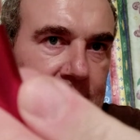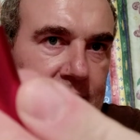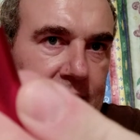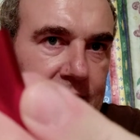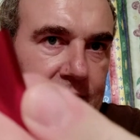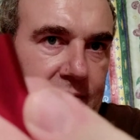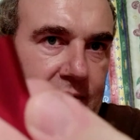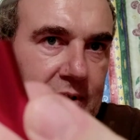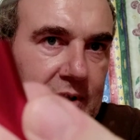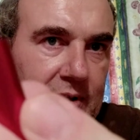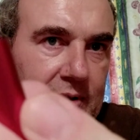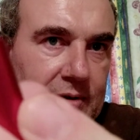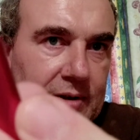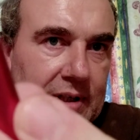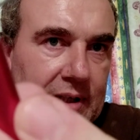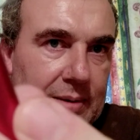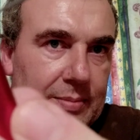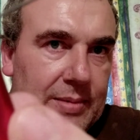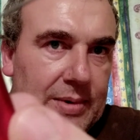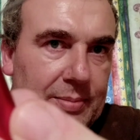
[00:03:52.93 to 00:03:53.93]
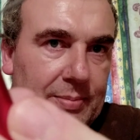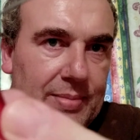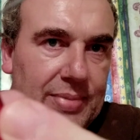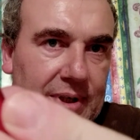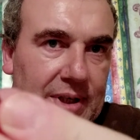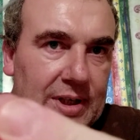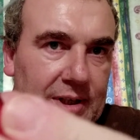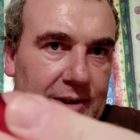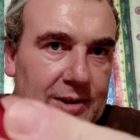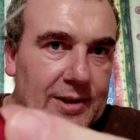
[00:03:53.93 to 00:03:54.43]
If not, I'll get my
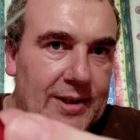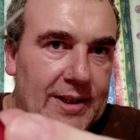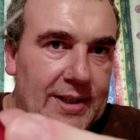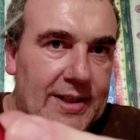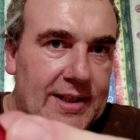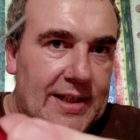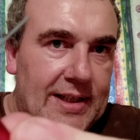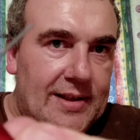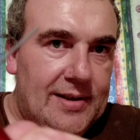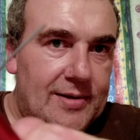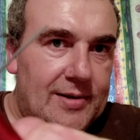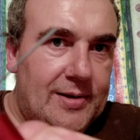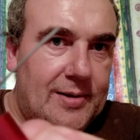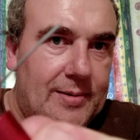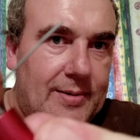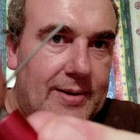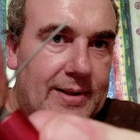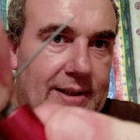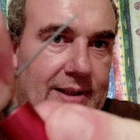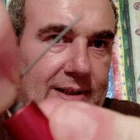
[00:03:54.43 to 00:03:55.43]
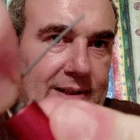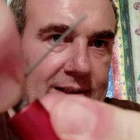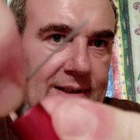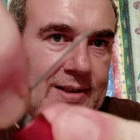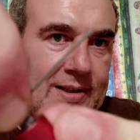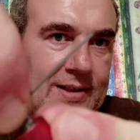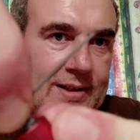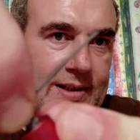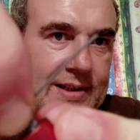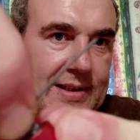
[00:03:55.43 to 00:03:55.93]
pliers out to it.
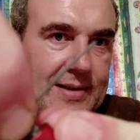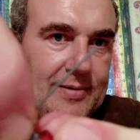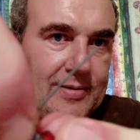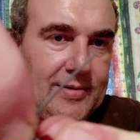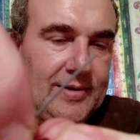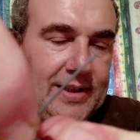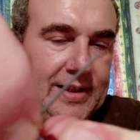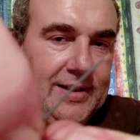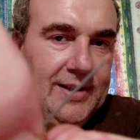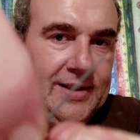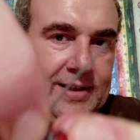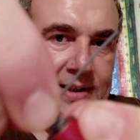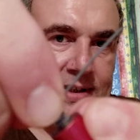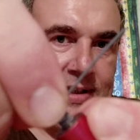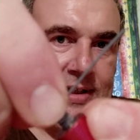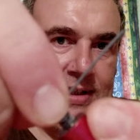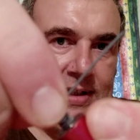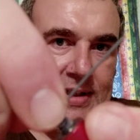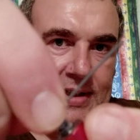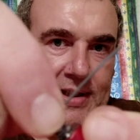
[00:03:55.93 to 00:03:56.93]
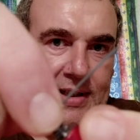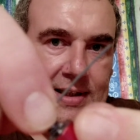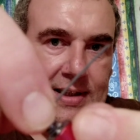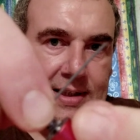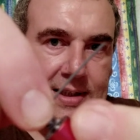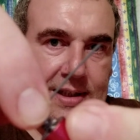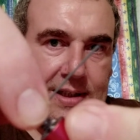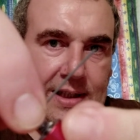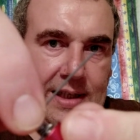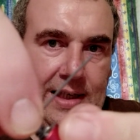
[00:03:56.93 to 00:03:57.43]
I'll do it.
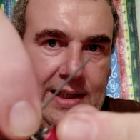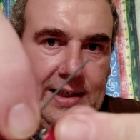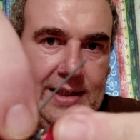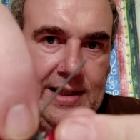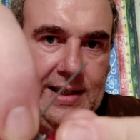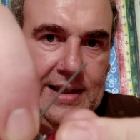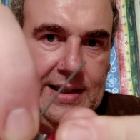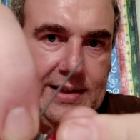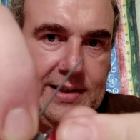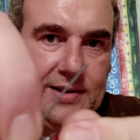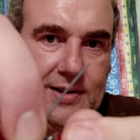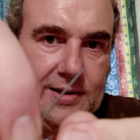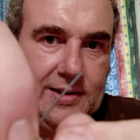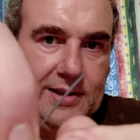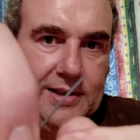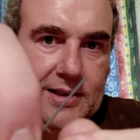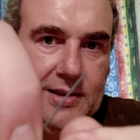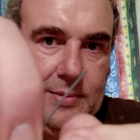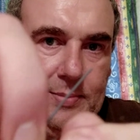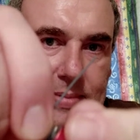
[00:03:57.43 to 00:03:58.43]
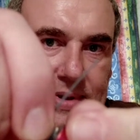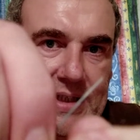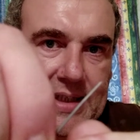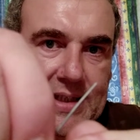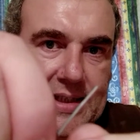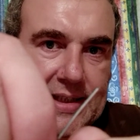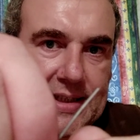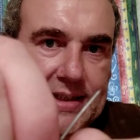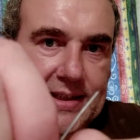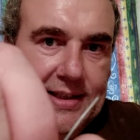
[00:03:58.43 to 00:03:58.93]
And that's not too
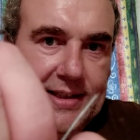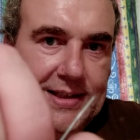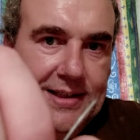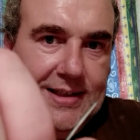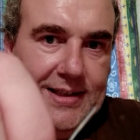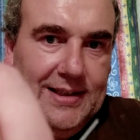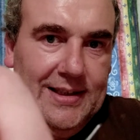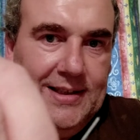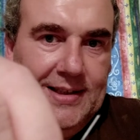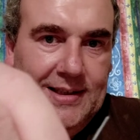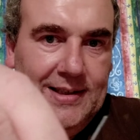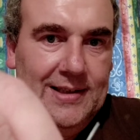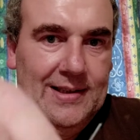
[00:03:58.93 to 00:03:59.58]
bad actually.